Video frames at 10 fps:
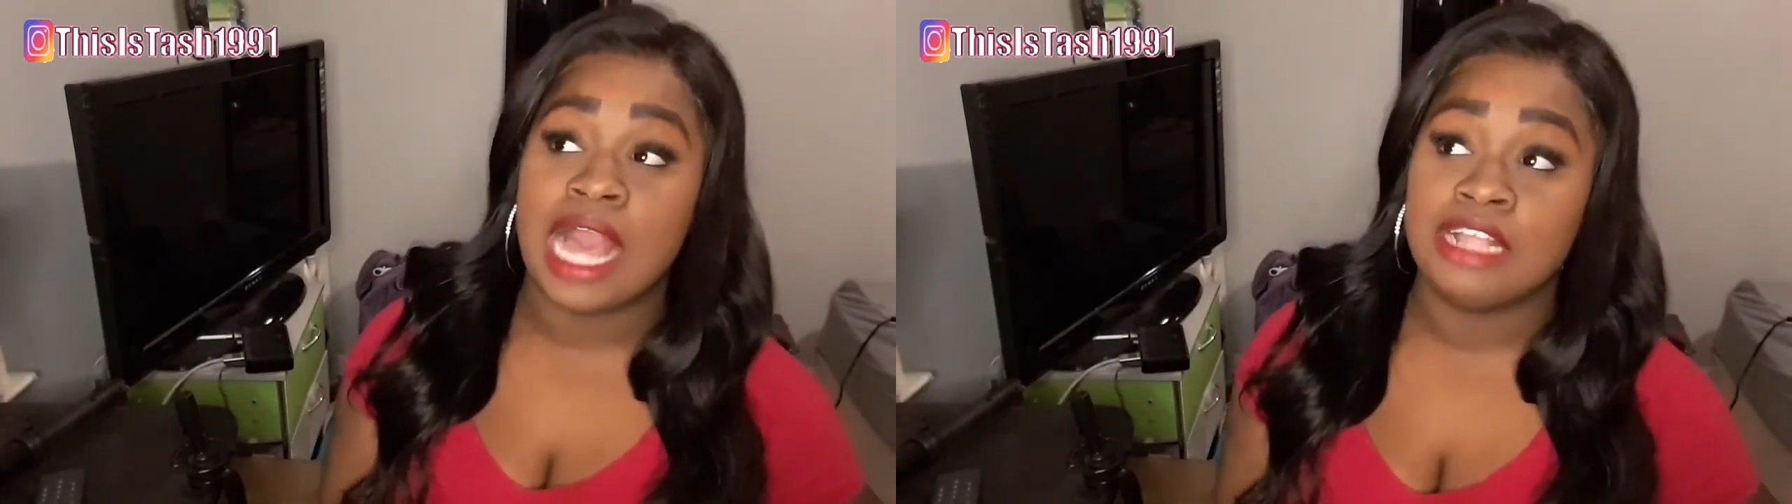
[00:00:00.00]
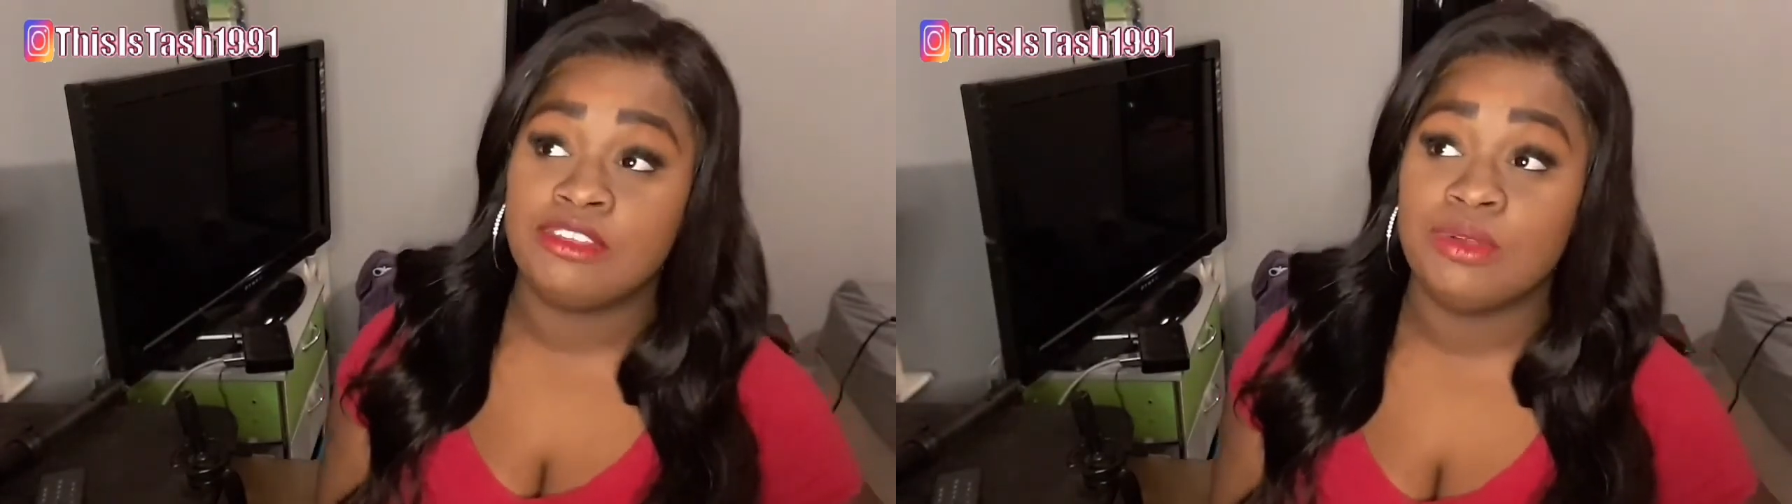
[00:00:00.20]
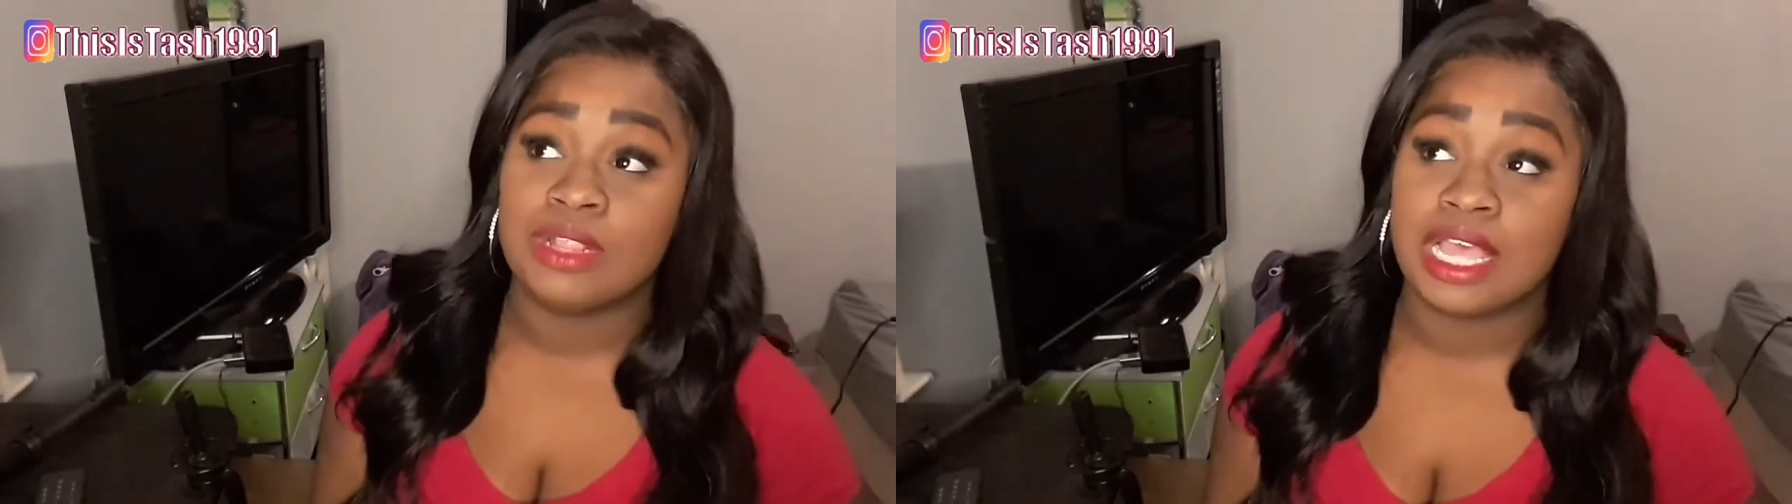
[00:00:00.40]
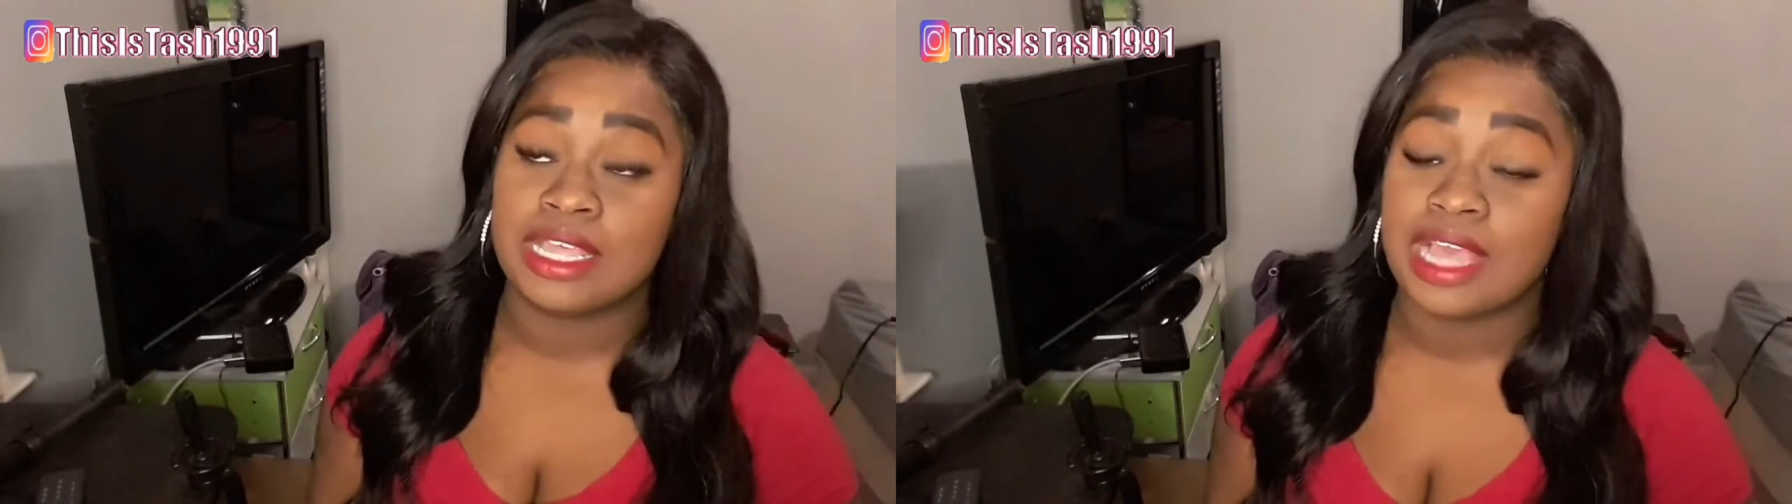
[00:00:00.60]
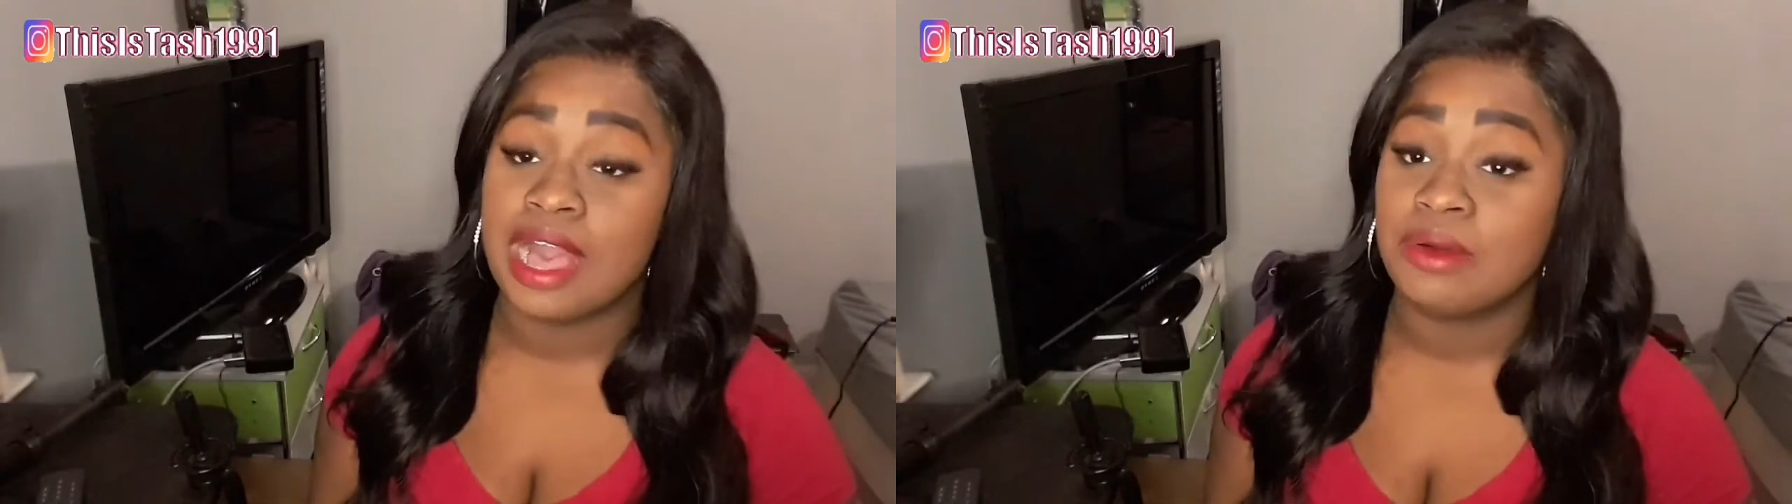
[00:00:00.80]
I do like
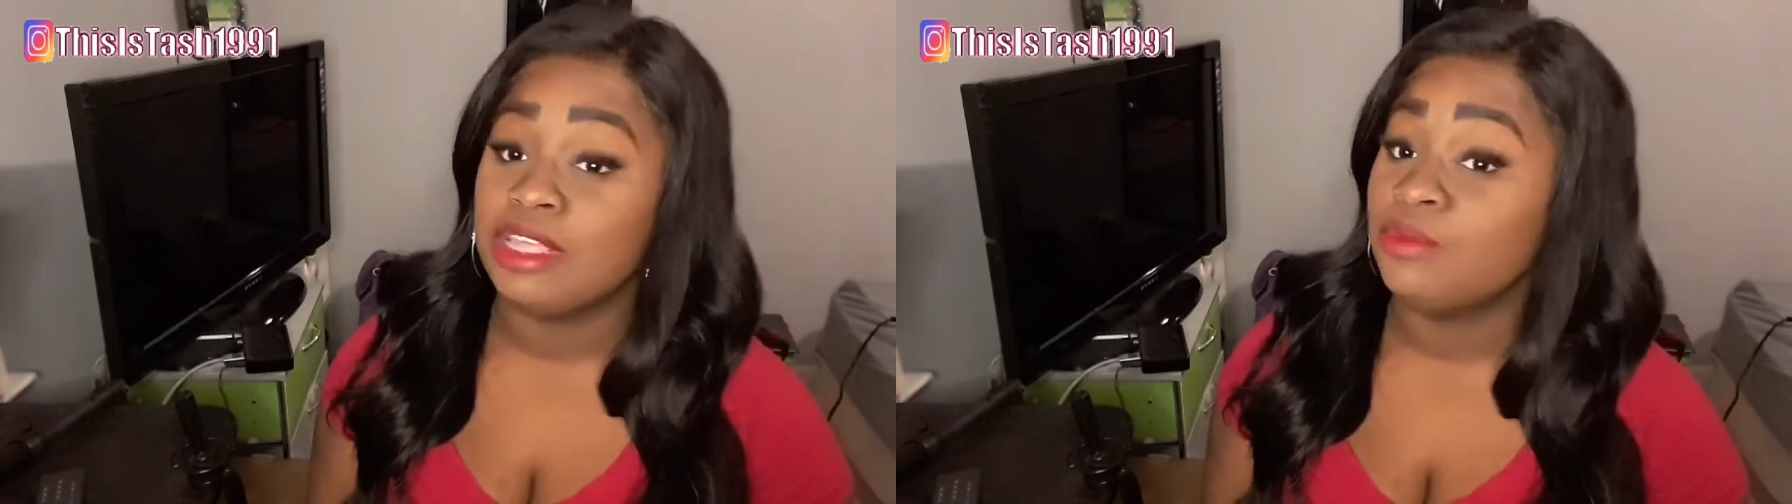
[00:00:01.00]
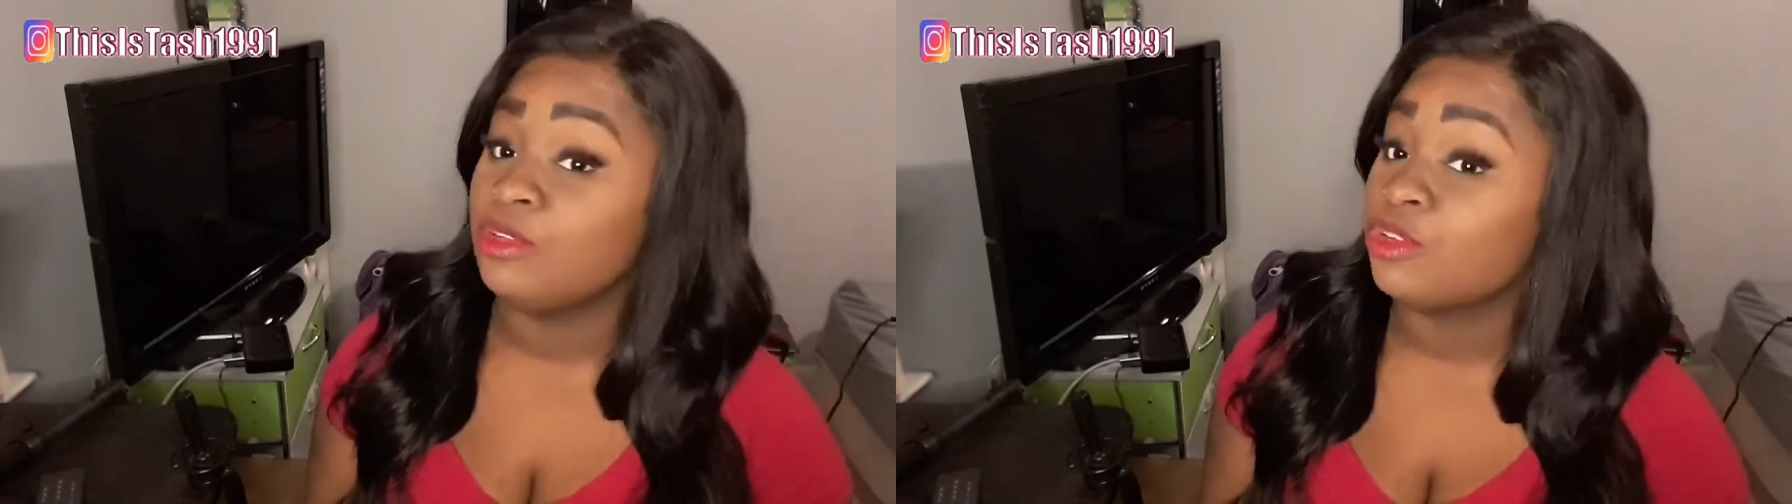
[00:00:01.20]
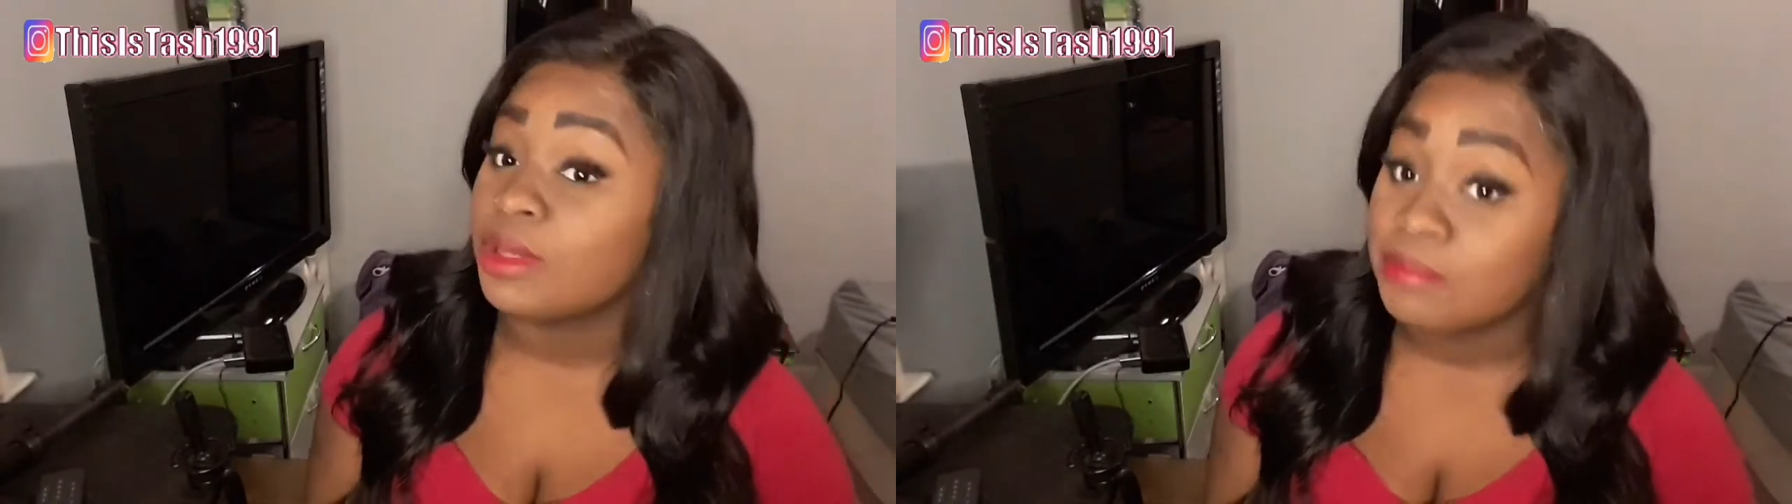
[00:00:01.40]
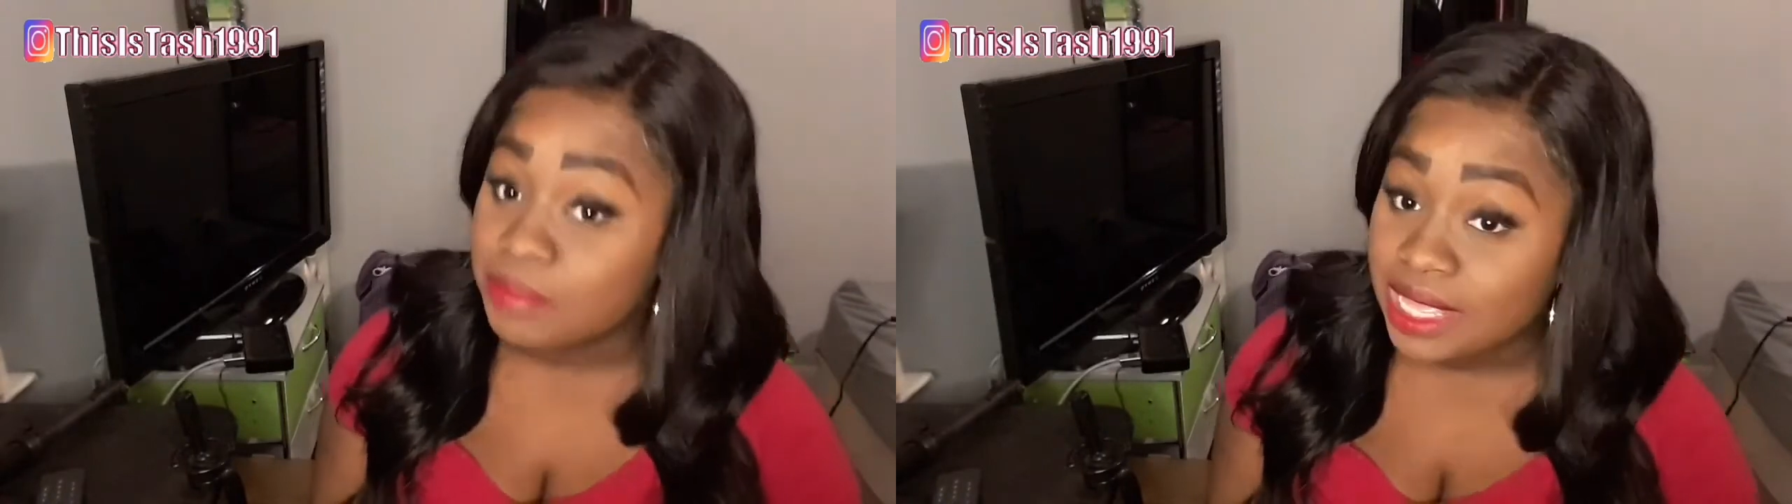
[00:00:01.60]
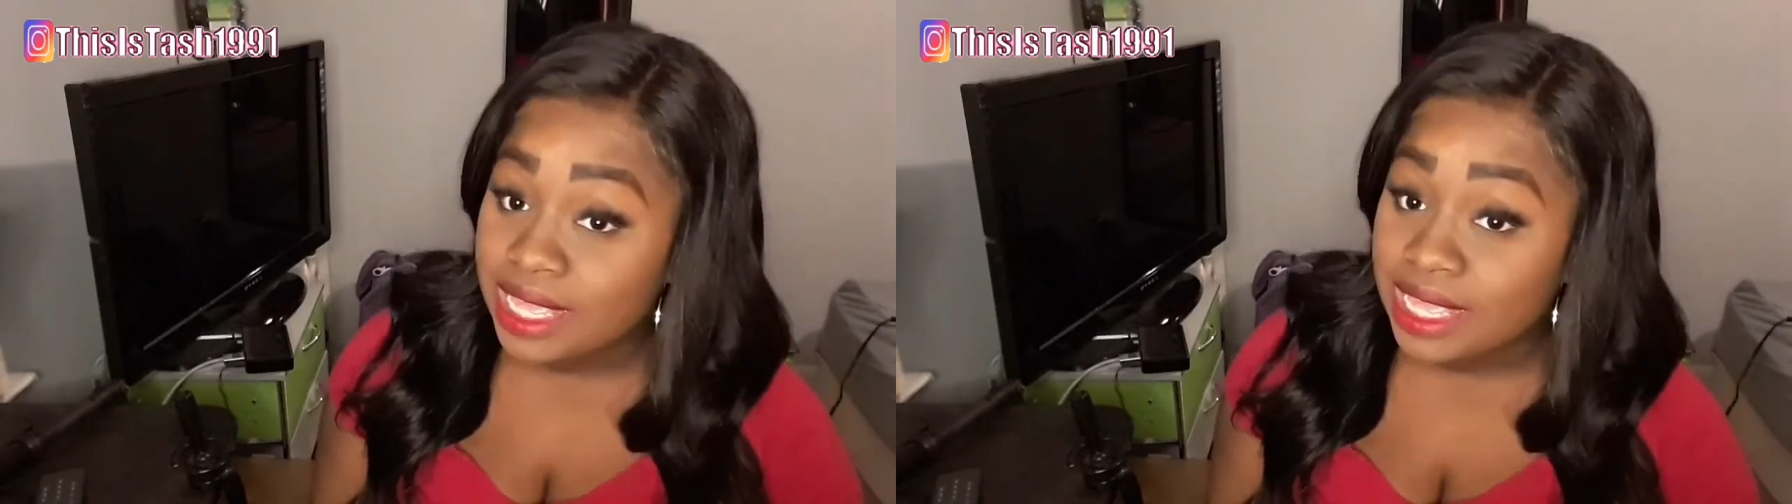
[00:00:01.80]
how he was on
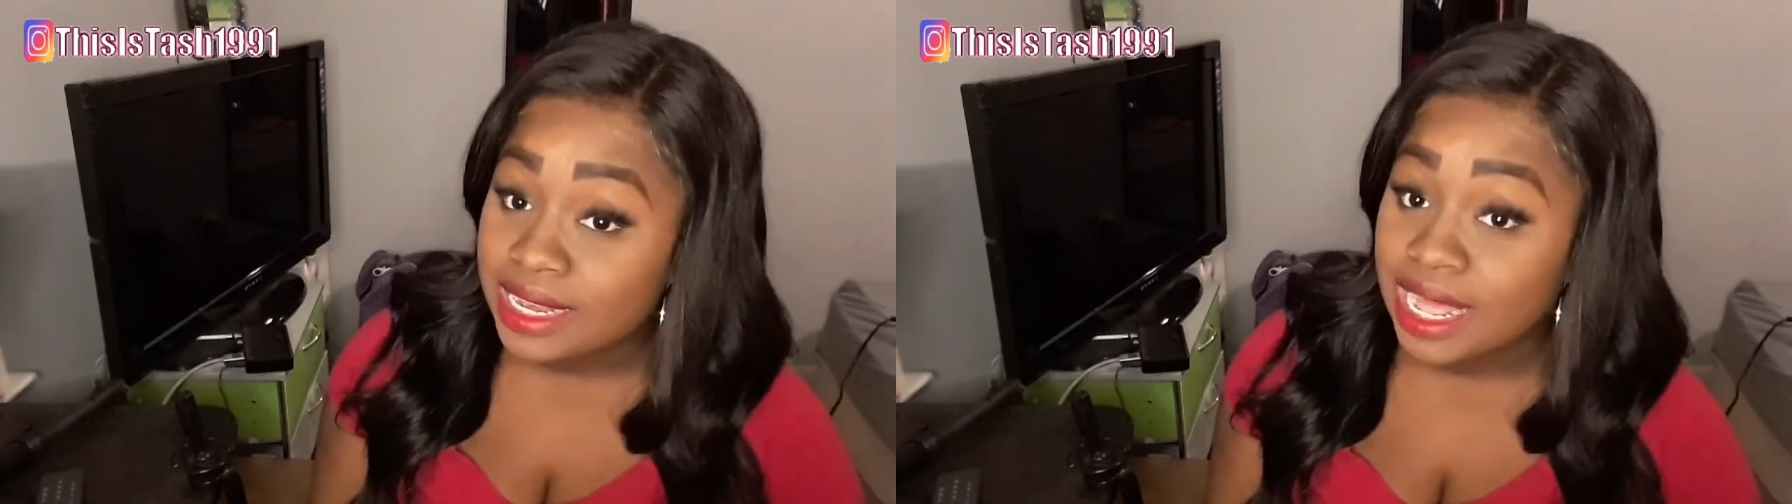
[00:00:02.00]
beat.